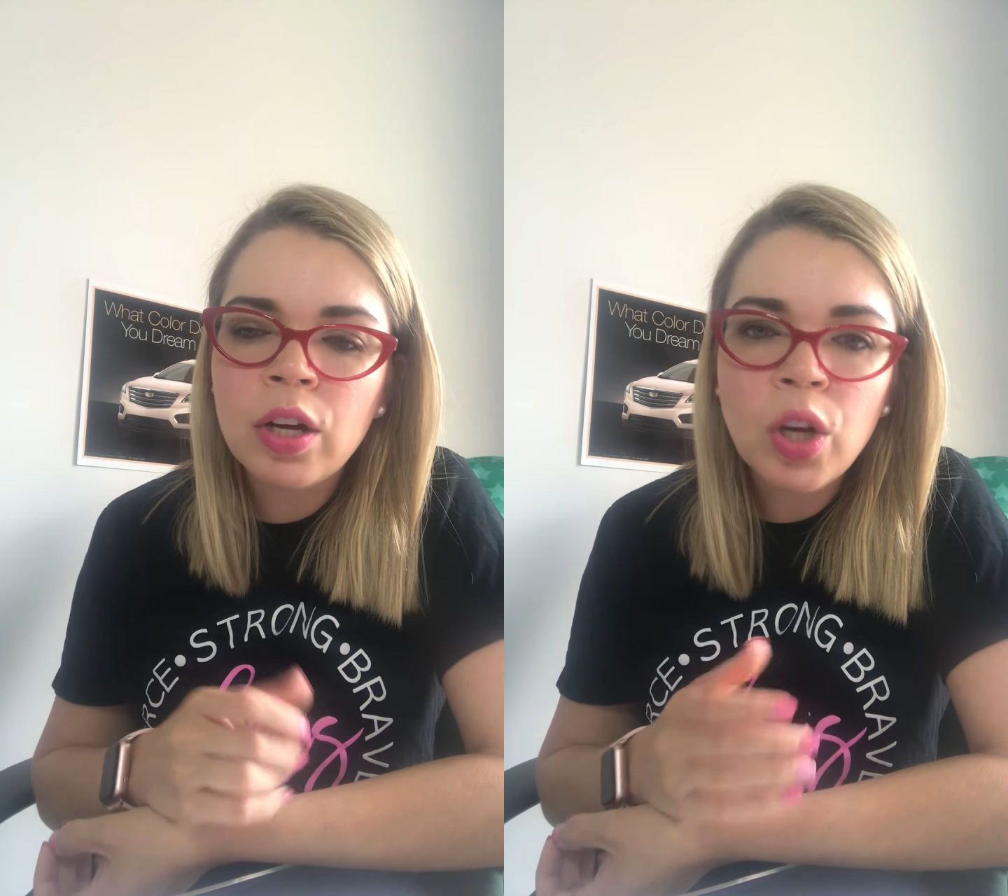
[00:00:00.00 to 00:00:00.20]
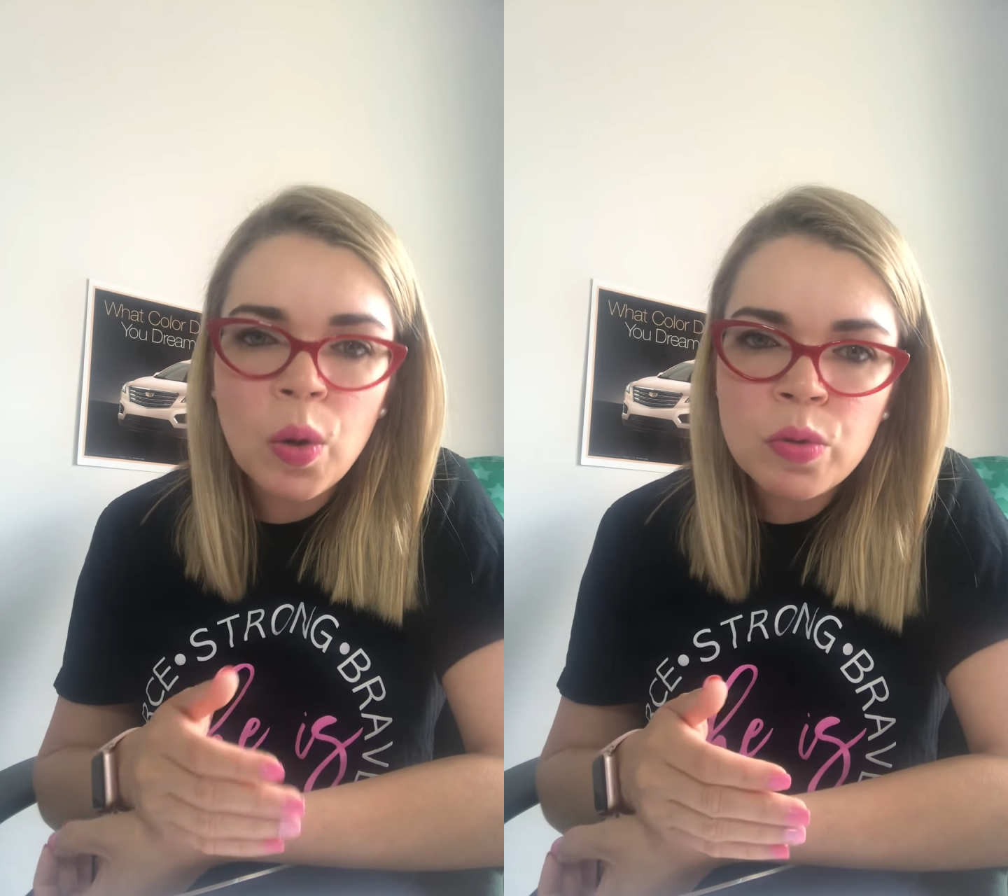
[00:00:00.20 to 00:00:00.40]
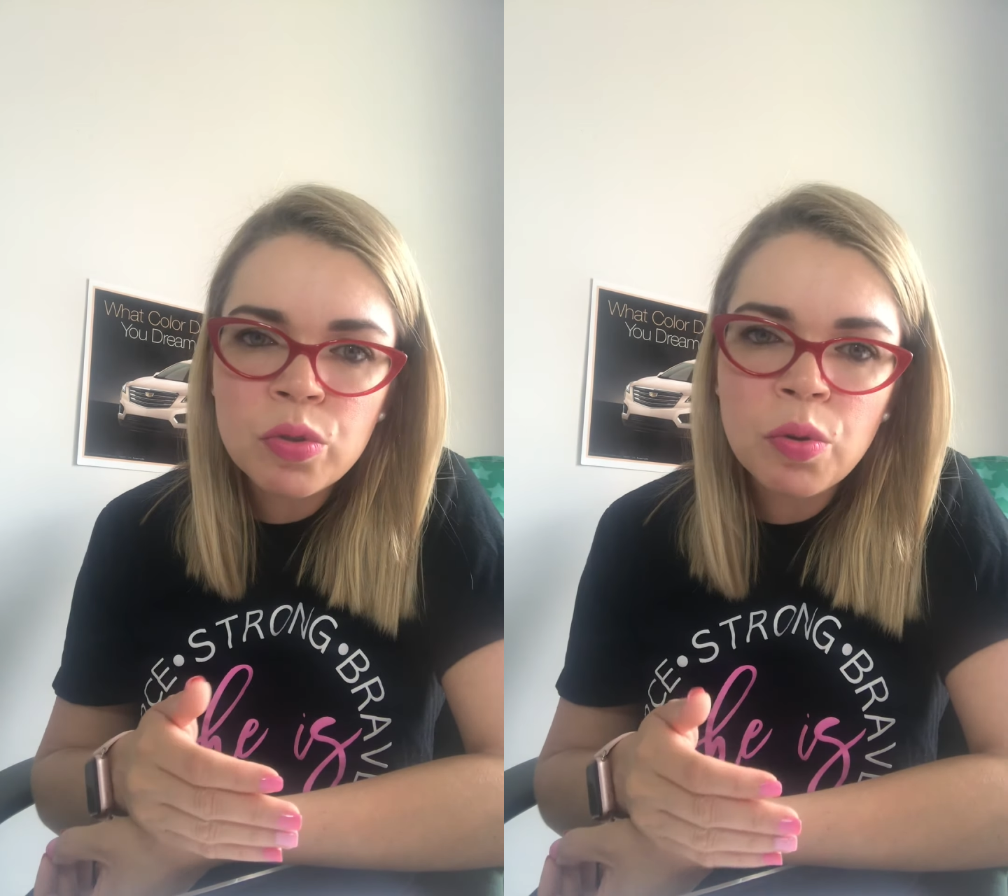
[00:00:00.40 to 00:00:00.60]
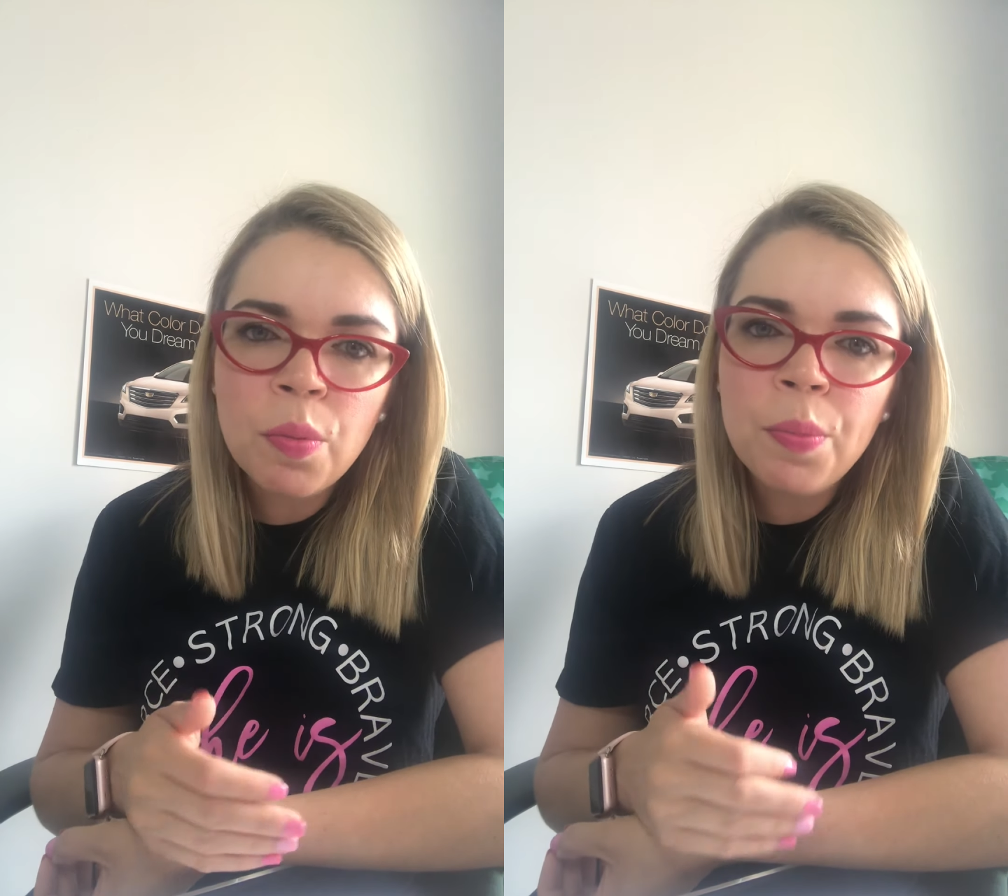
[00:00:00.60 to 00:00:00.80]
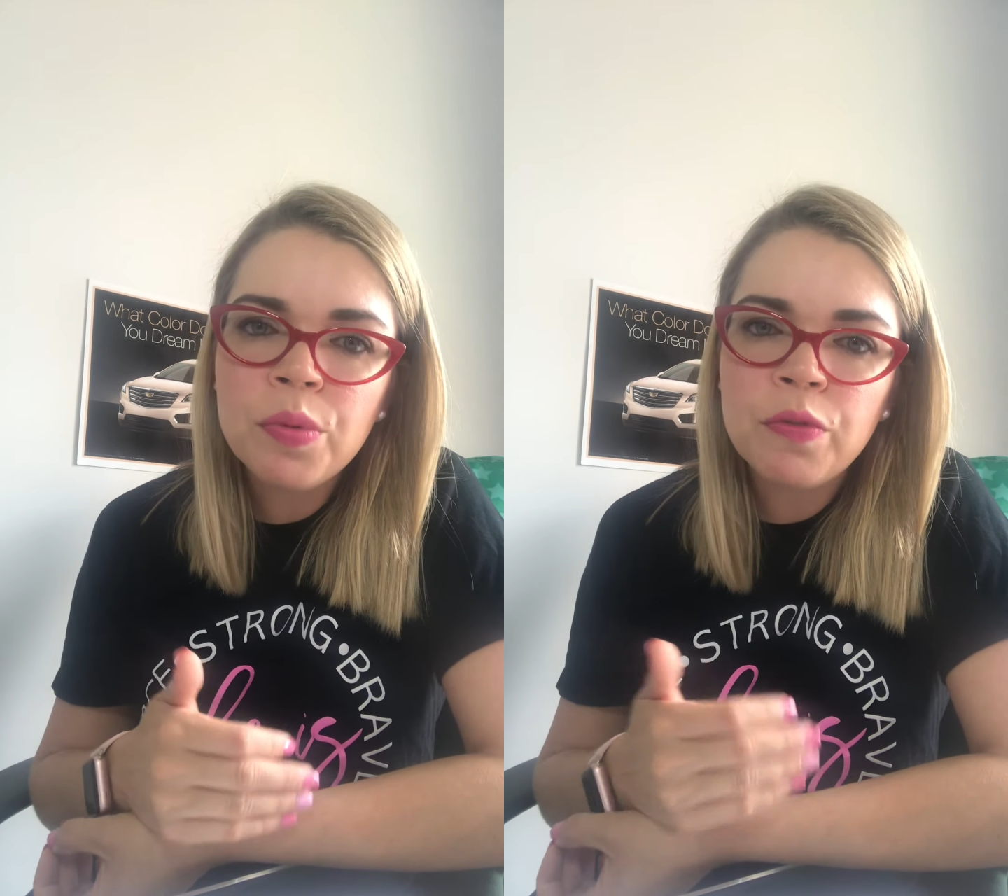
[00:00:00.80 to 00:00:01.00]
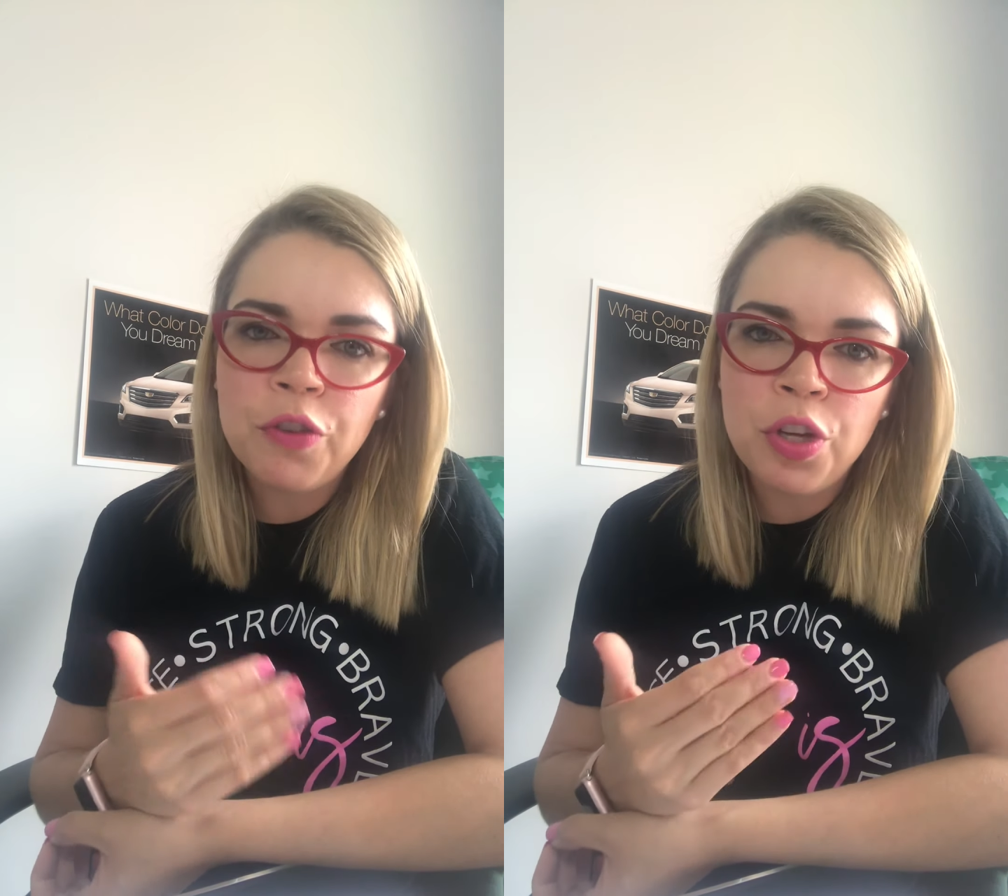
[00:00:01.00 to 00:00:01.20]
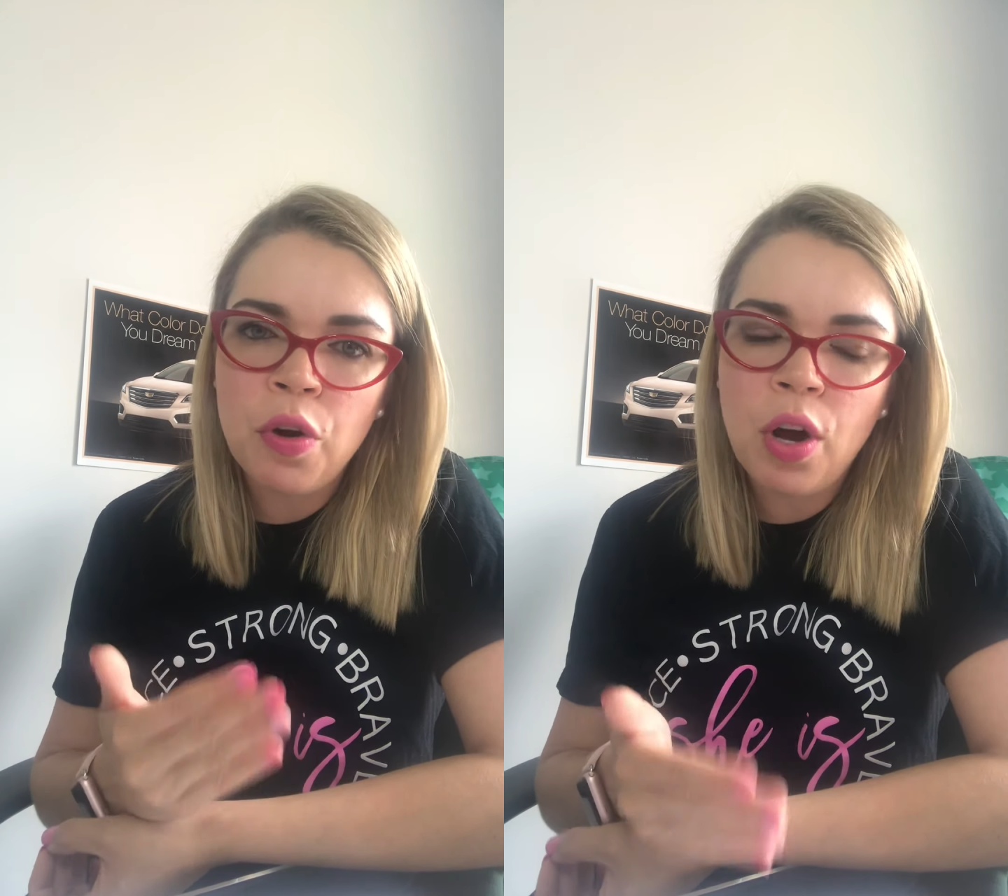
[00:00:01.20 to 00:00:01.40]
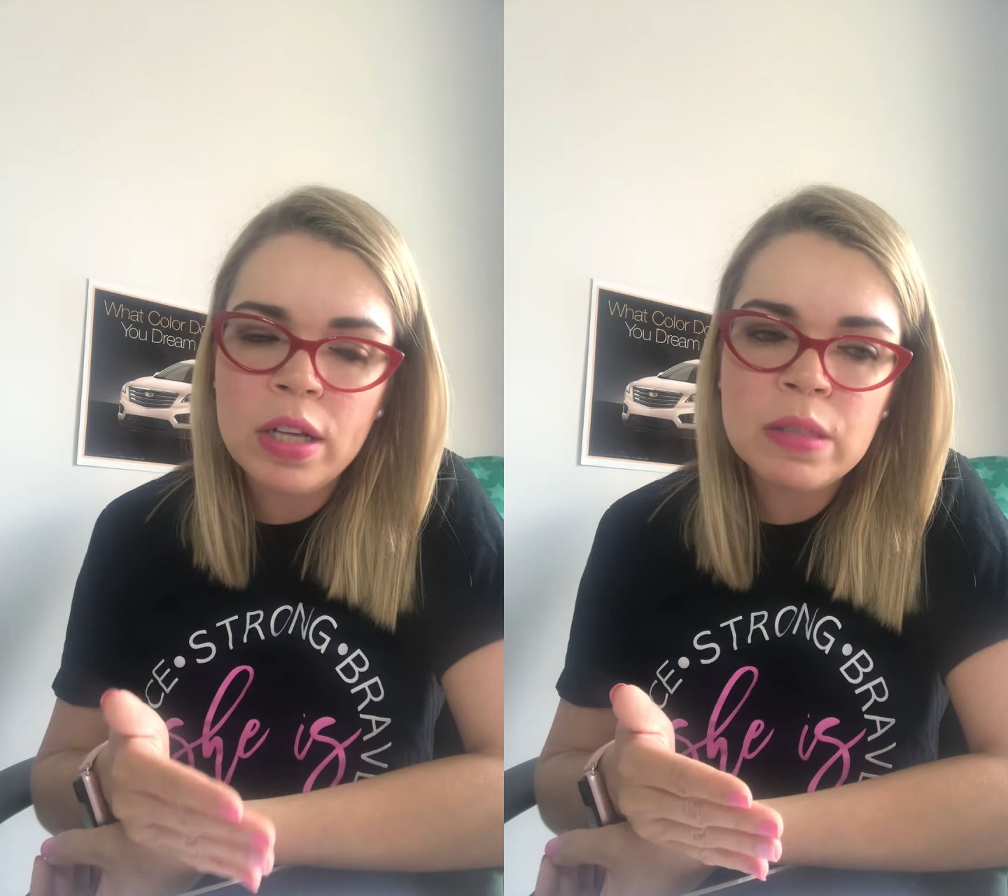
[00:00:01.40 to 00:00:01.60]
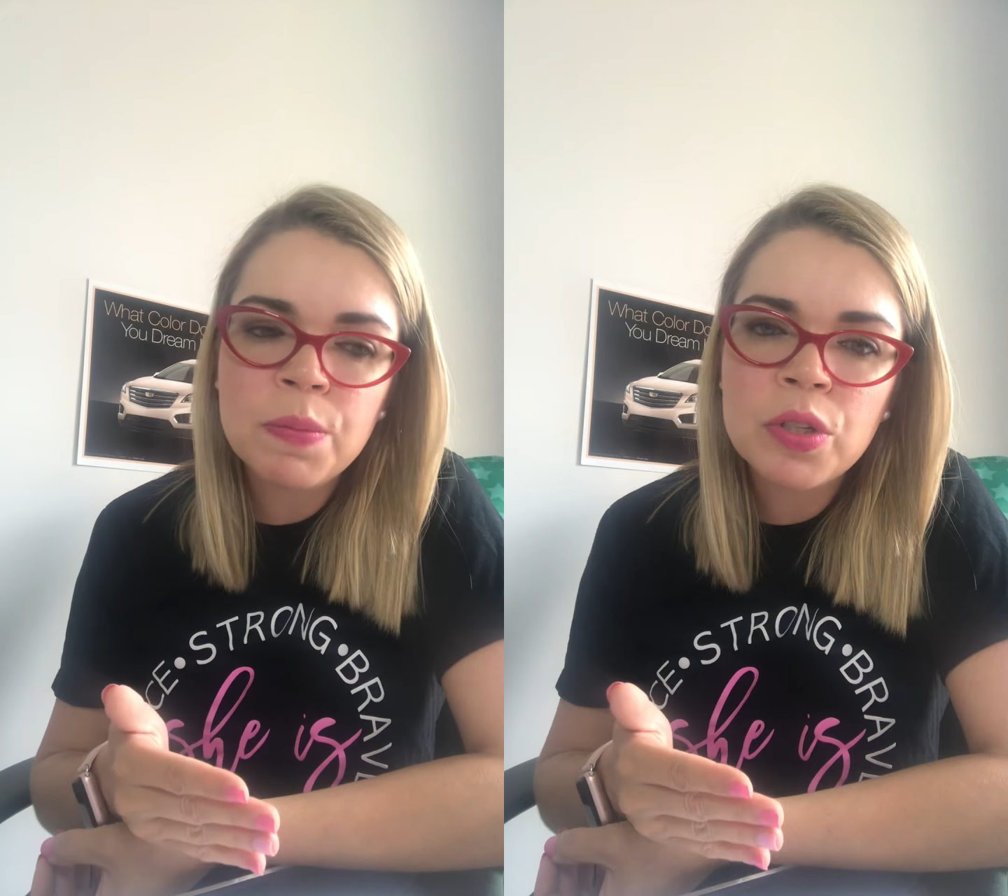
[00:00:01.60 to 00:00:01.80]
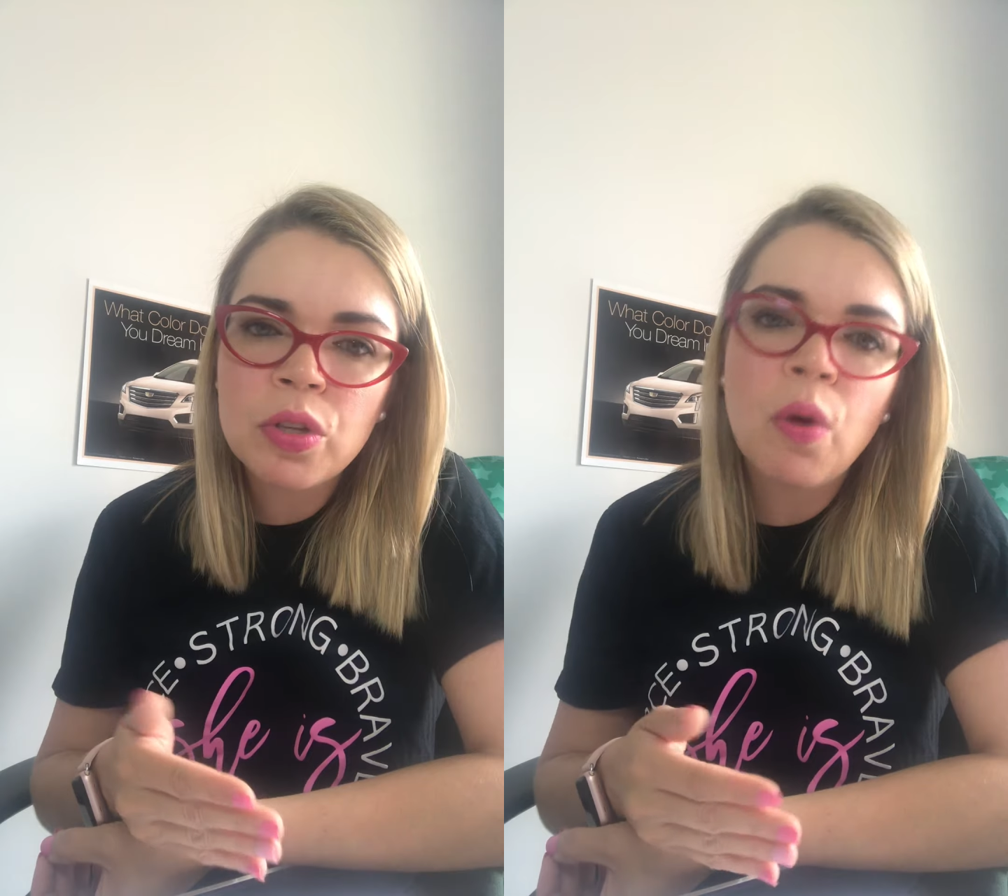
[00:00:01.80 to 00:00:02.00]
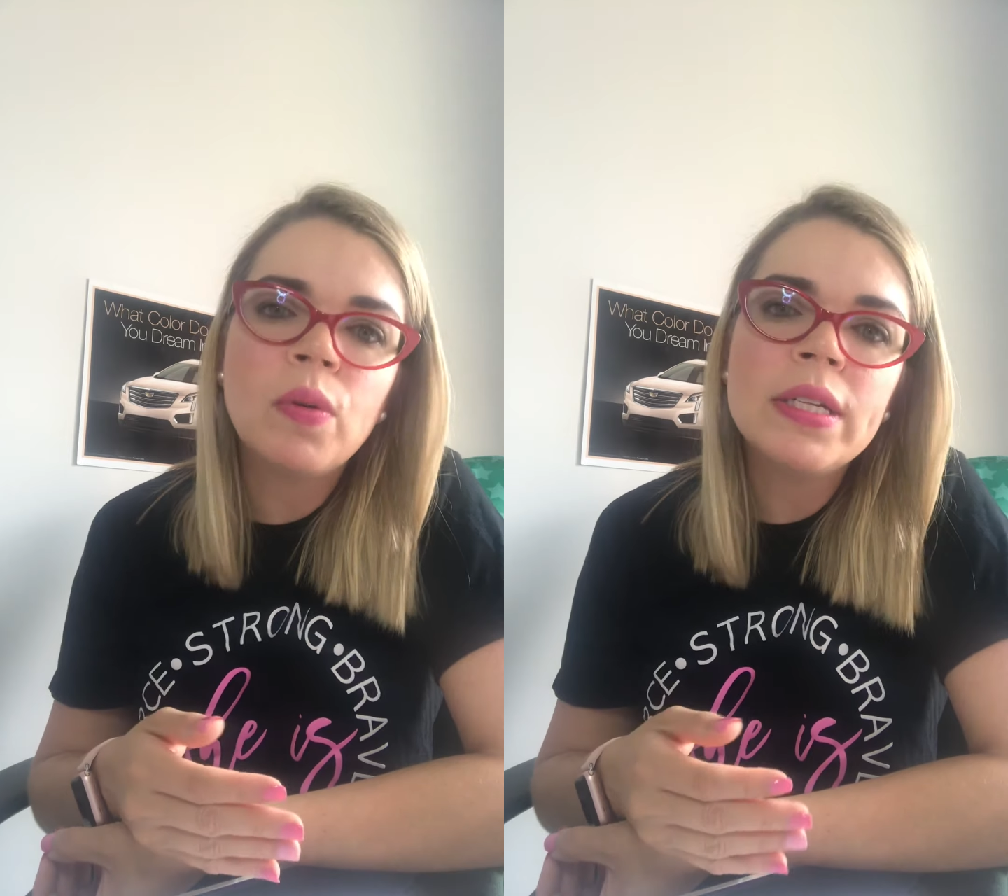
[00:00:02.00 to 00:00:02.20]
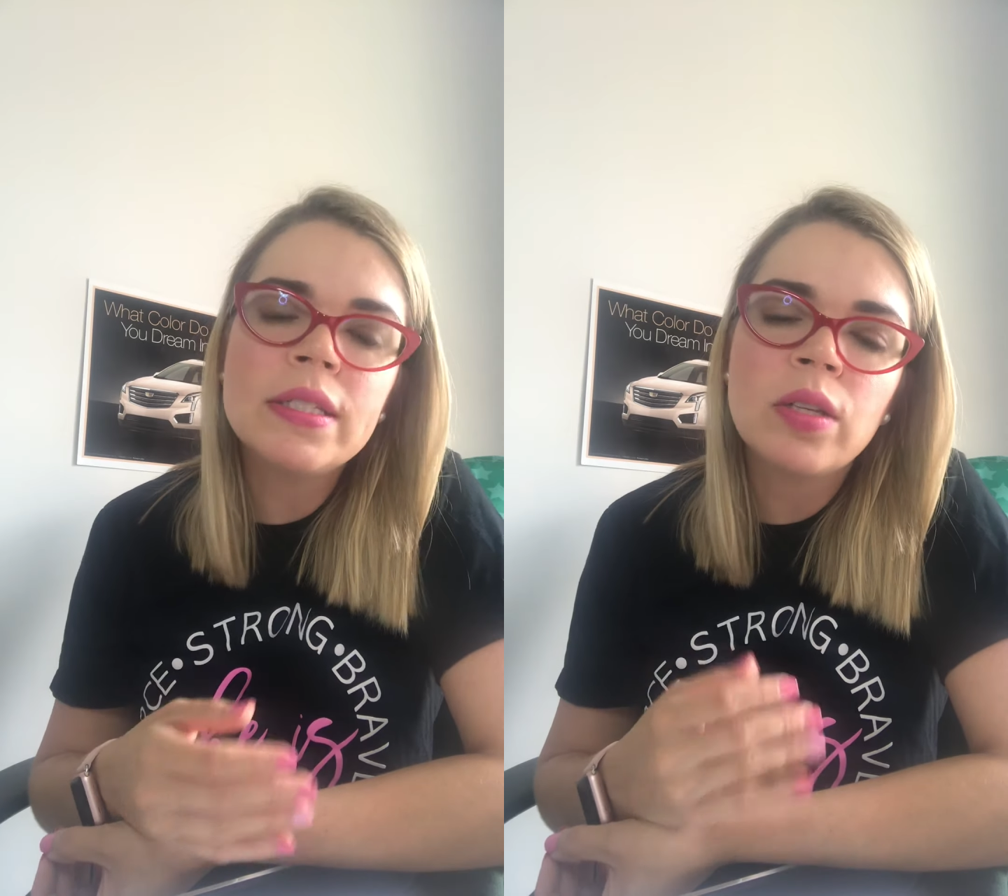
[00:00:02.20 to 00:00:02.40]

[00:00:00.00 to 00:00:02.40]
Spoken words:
closed group for your customers only,